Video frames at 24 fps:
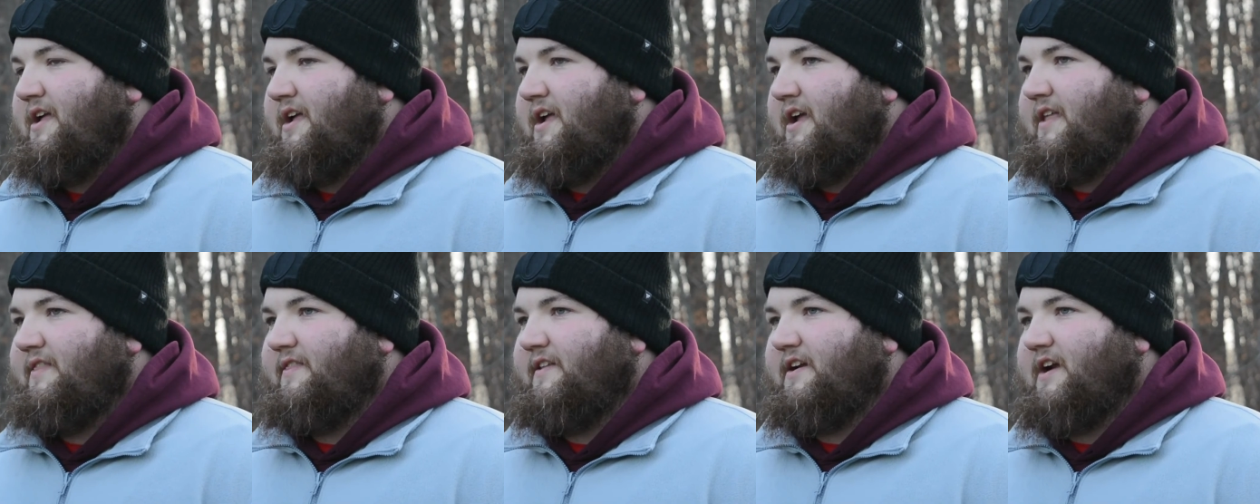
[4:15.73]

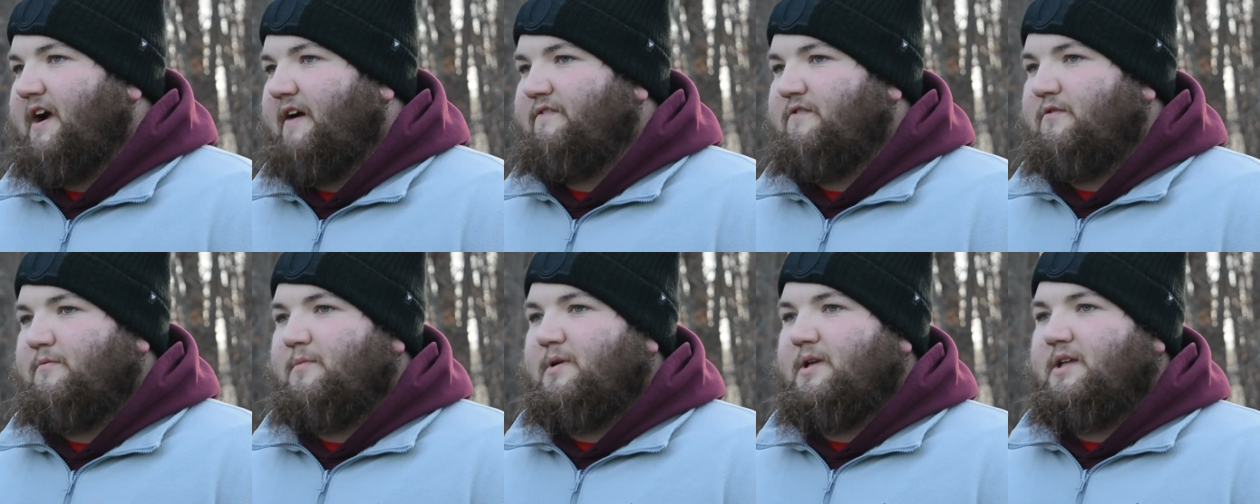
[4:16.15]
in the
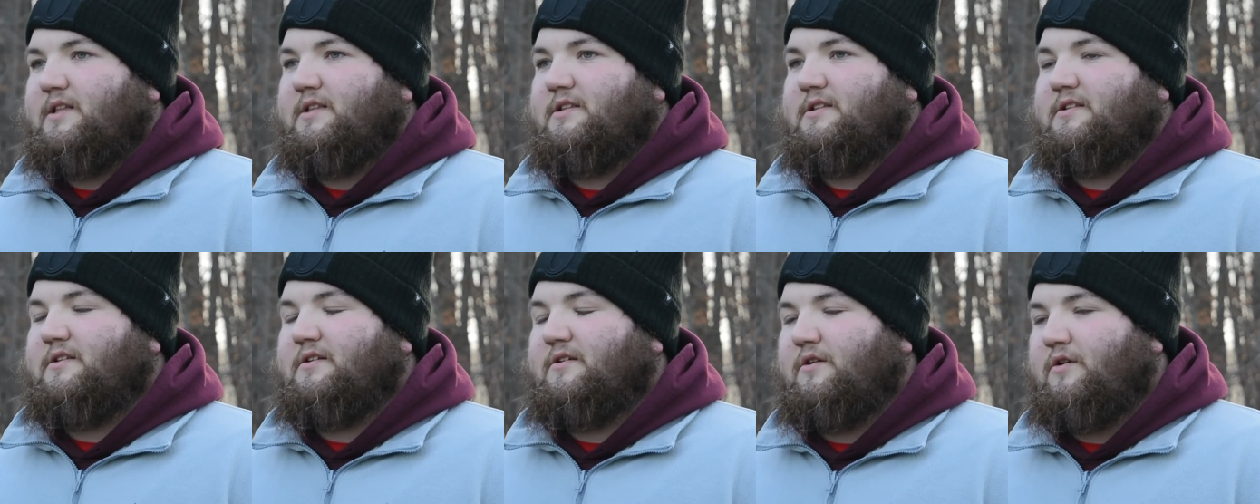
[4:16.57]
government
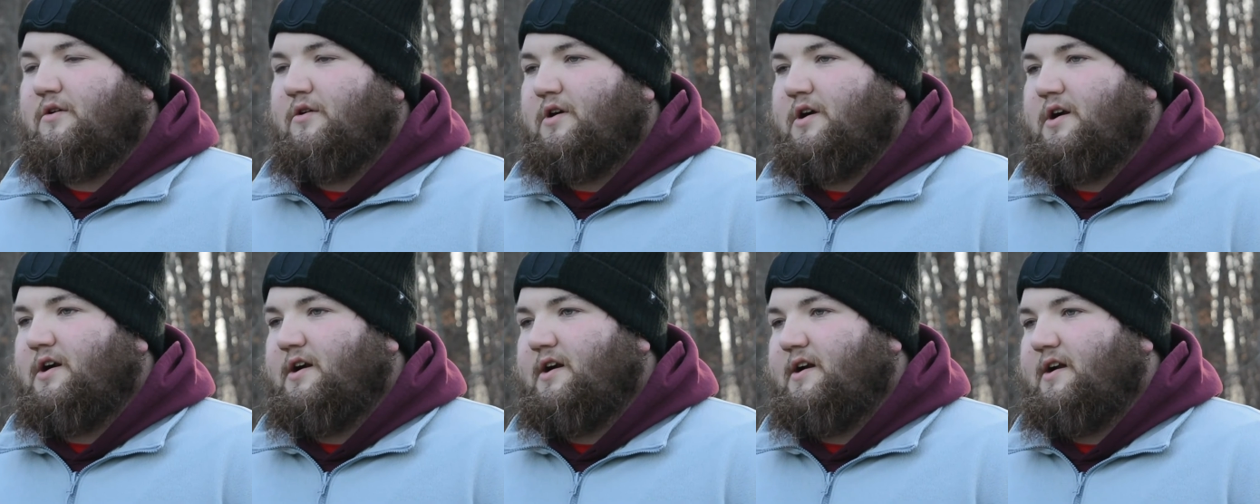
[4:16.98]

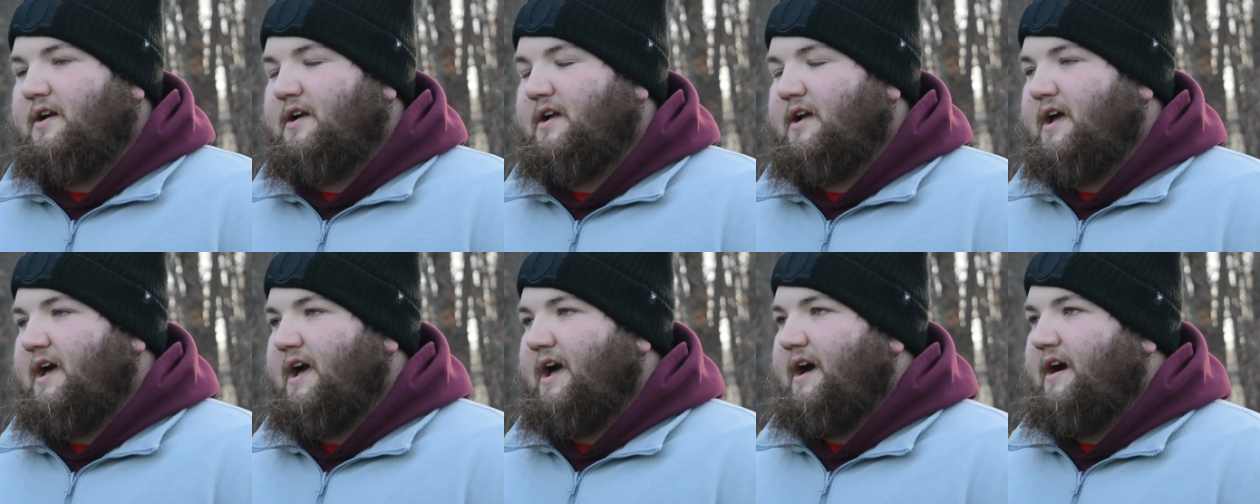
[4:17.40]
or
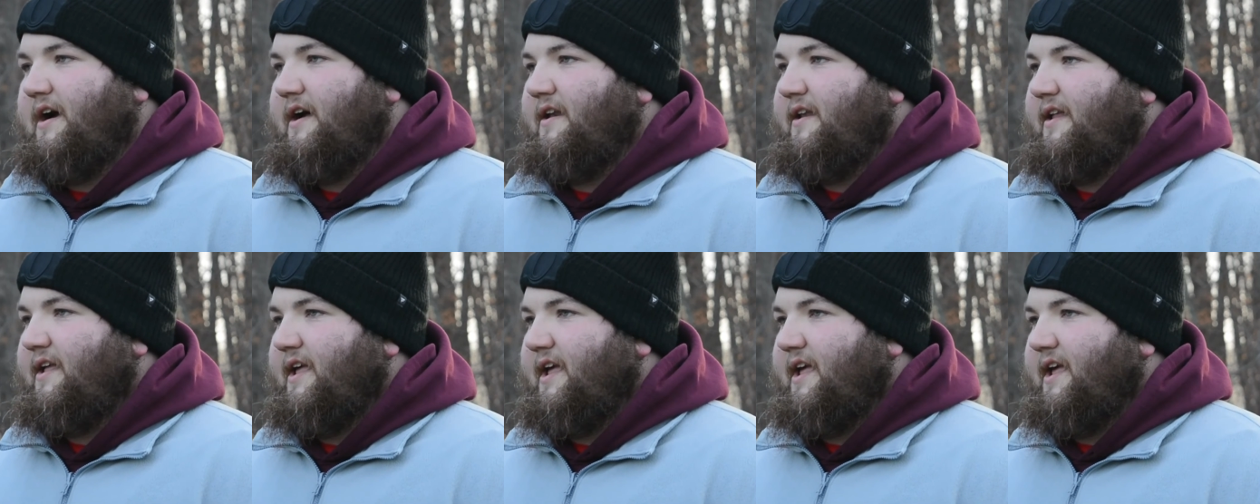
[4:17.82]
at
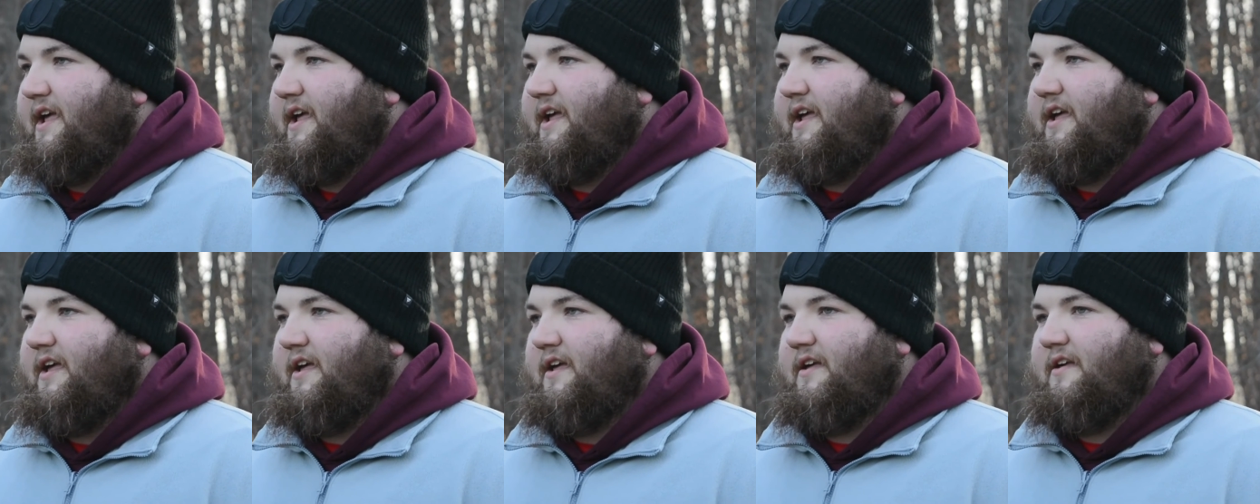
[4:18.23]

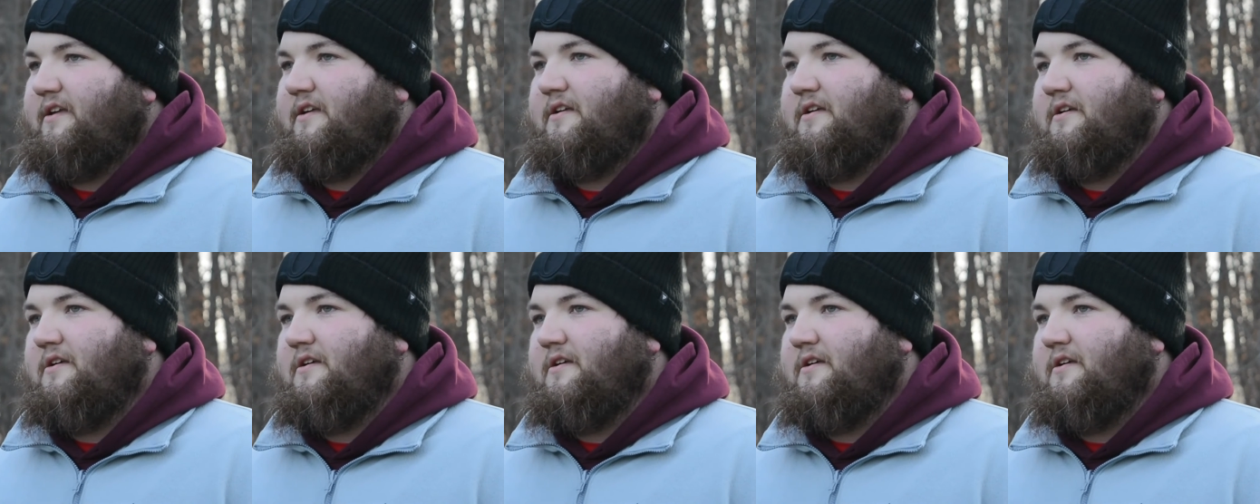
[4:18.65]
a